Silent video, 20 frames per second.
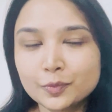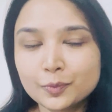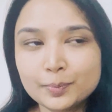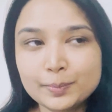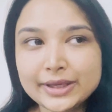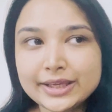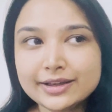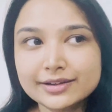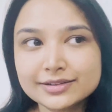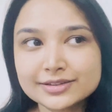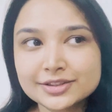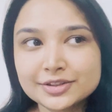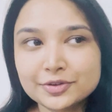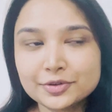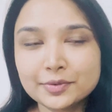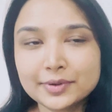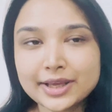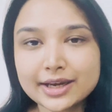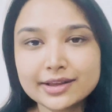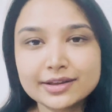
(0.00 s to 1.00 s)
be it, you
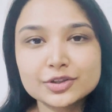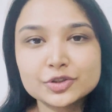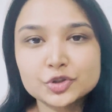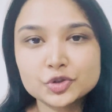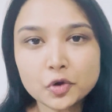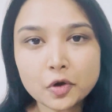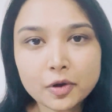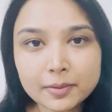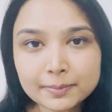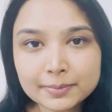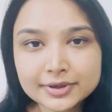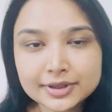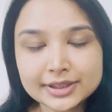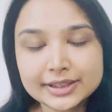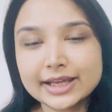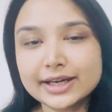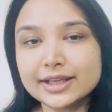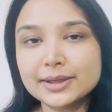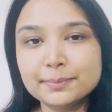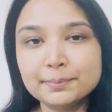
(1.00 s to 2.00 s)
know, getting a job,
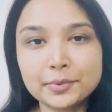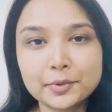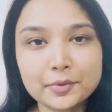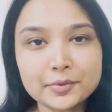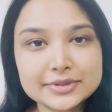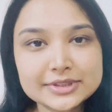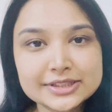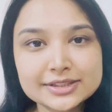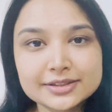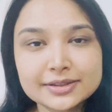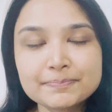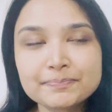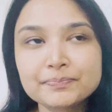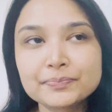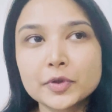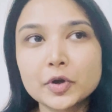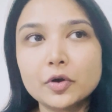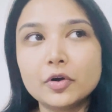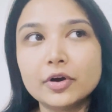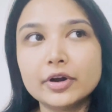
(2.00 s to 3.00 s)
getting a post,
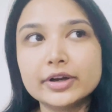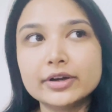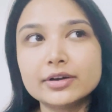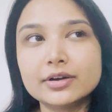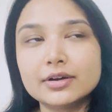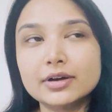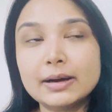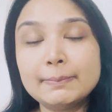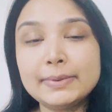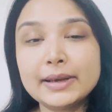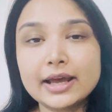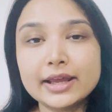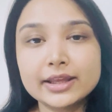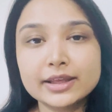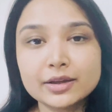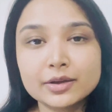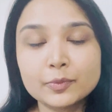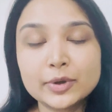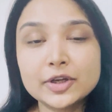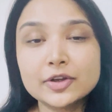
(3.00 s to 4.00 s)
or
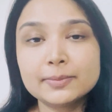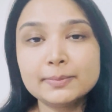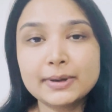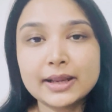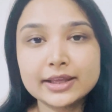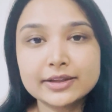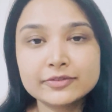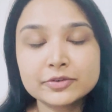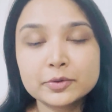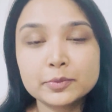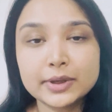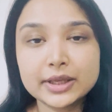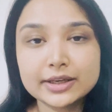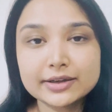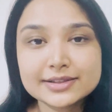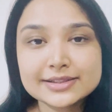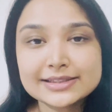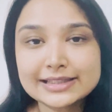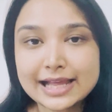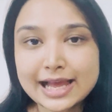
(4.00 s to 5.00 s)
applying when you're applying for
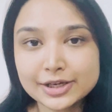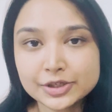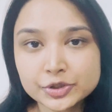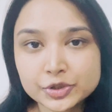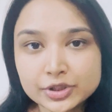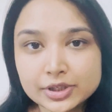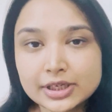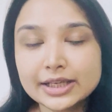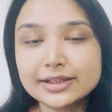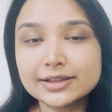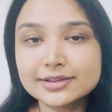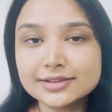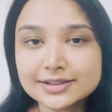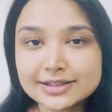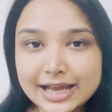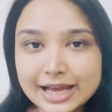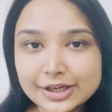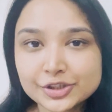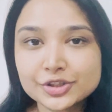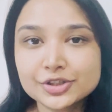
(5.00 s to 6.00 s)
various national and
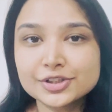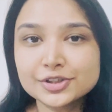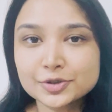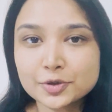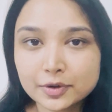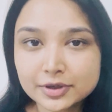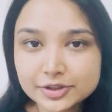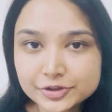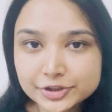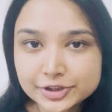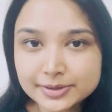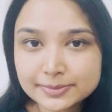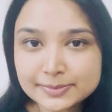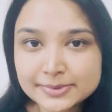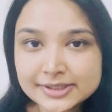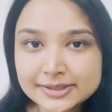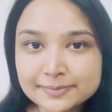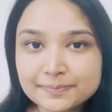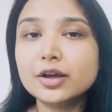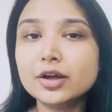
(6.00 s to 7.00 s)
international
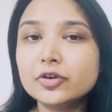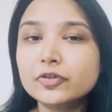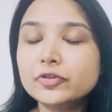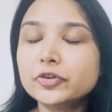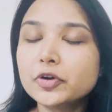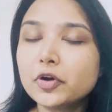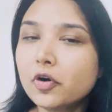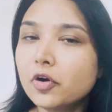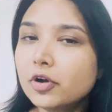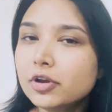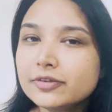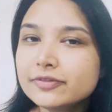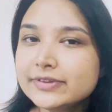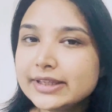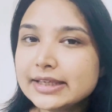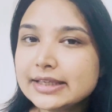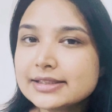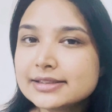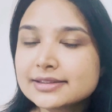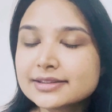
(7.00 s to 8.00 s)
scholarships. For all of
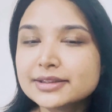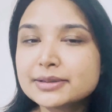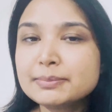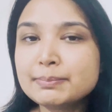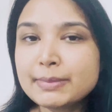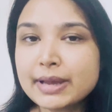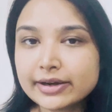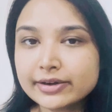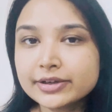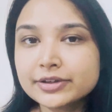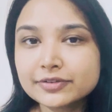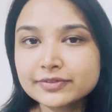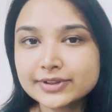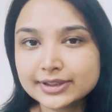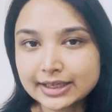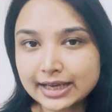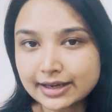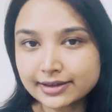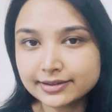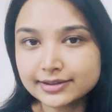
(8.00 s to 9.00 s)
these, the merit of the
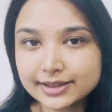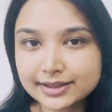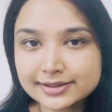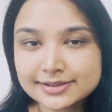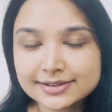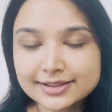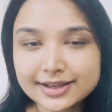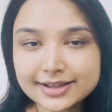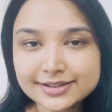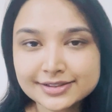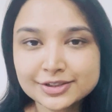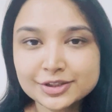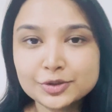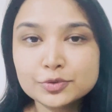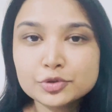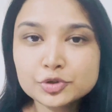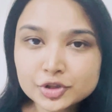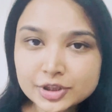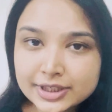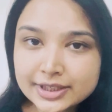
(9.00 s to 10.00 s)
candidates is
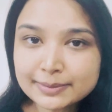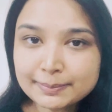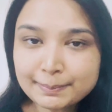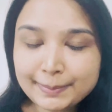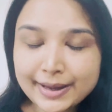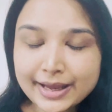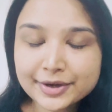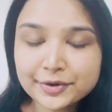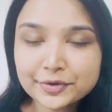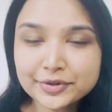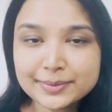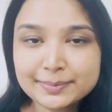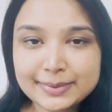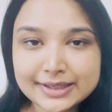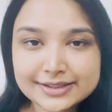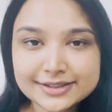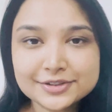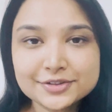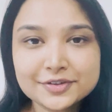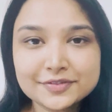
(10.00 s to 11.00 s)
usually compared on the
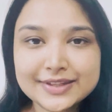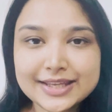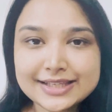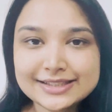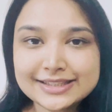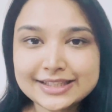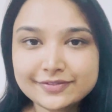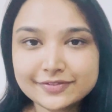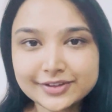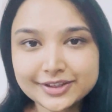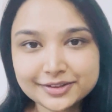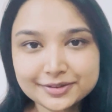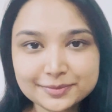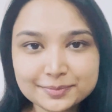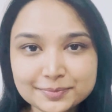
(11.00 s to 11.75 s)
basis of their CV.